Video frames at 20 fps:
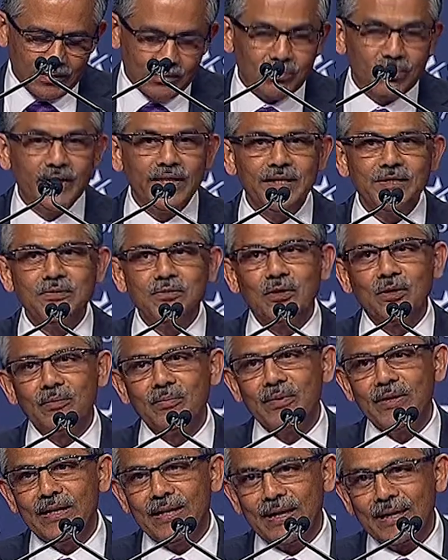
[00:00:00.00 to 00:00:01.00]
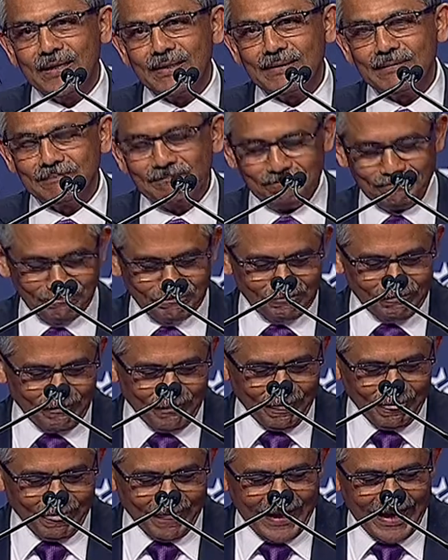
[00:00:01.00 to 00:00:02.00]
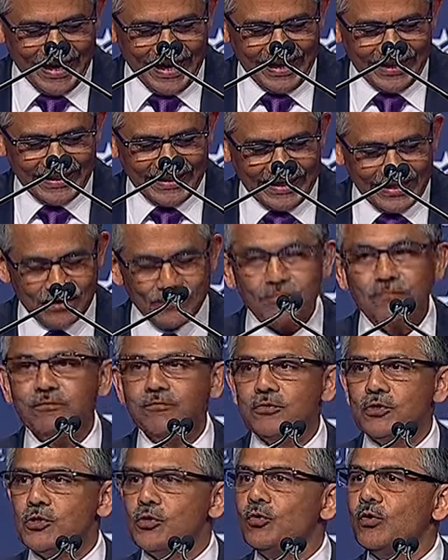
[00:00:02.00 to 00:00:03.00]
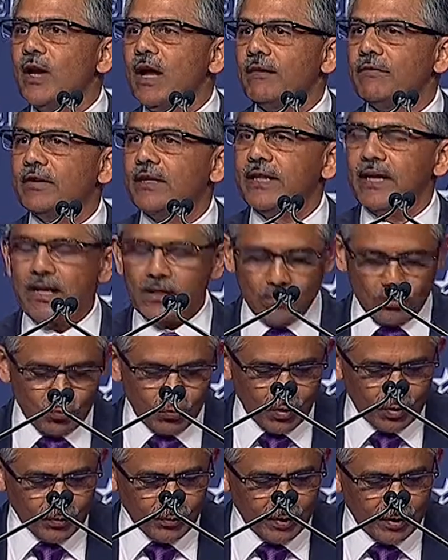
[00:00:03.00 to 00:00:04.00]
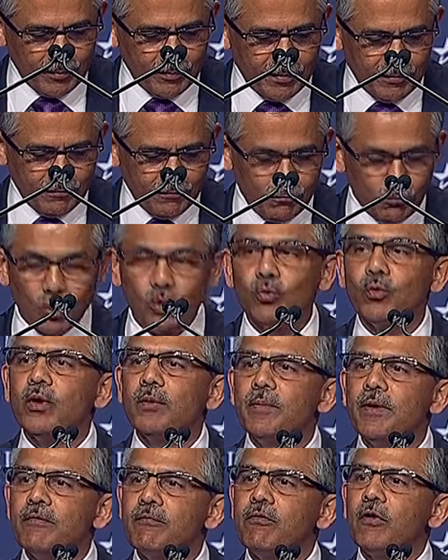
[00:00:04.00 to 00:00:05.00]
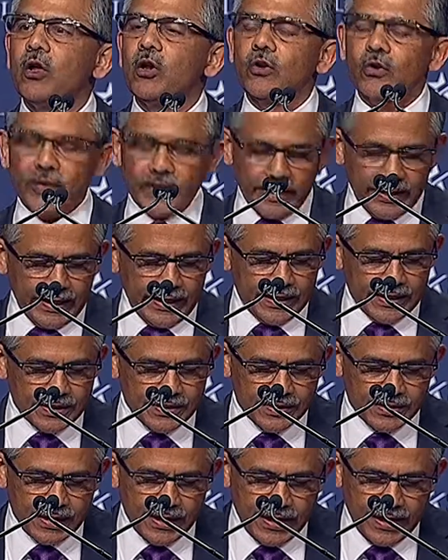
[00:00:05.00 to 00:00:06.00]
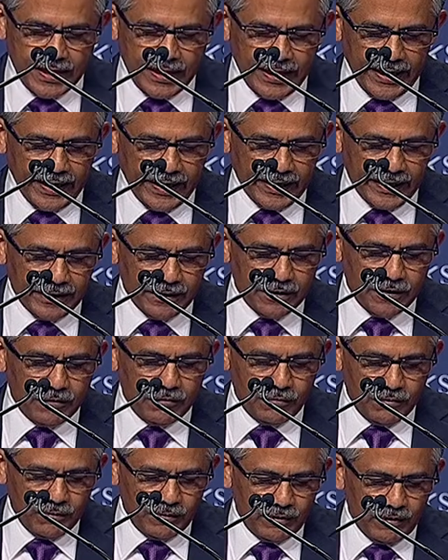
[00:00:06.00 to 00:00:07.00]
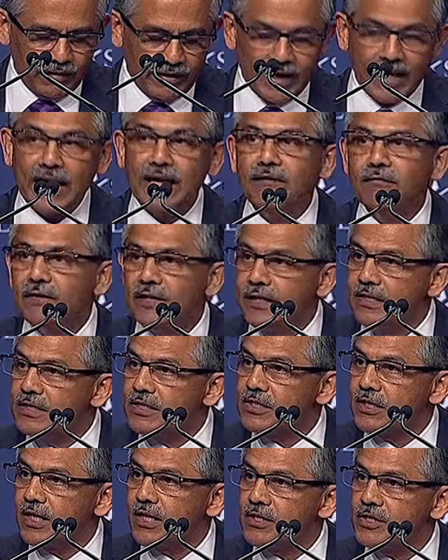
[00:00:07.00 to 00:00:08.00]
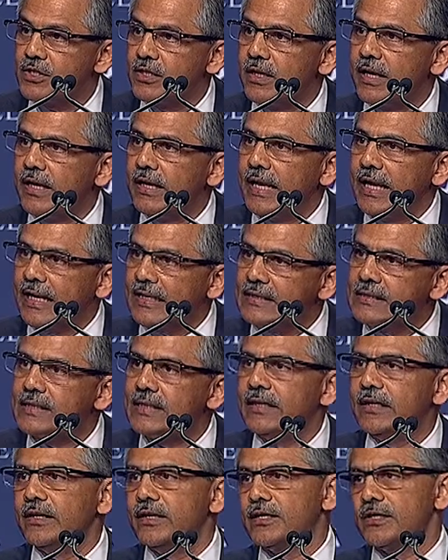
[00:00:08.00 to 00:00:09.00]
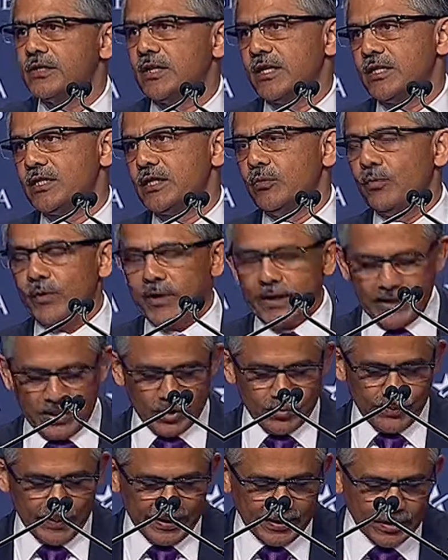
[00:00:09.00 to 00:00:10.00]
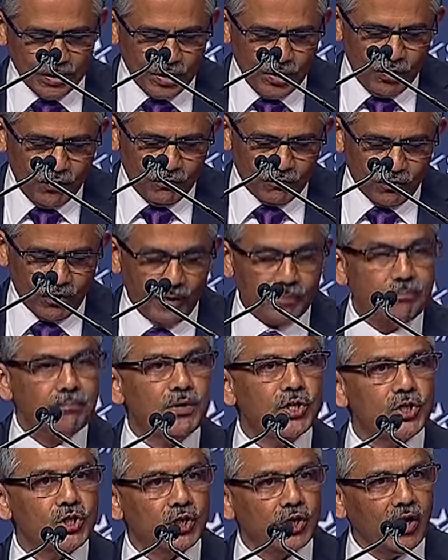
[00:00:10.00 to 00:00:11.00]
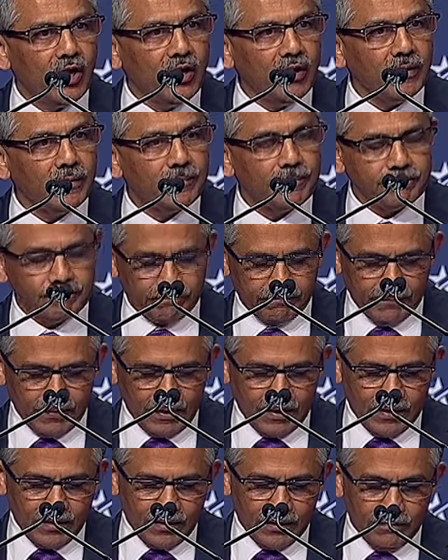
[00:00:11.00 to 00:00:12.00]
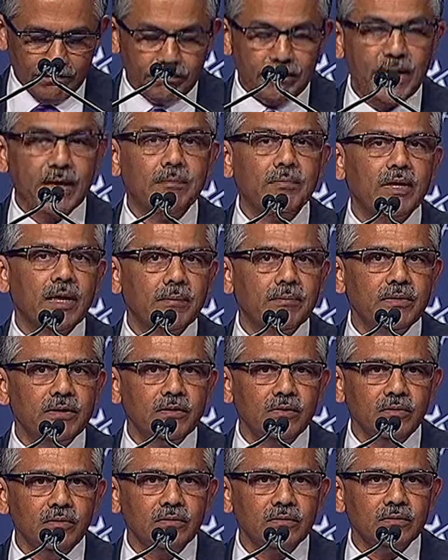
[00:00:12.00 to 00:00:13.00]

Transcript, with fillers: Please don't be late. And that soon after that, what we'll be, what we'll be following is a, a lively discussion, an excellent discussion we expect from Michelin, BMW,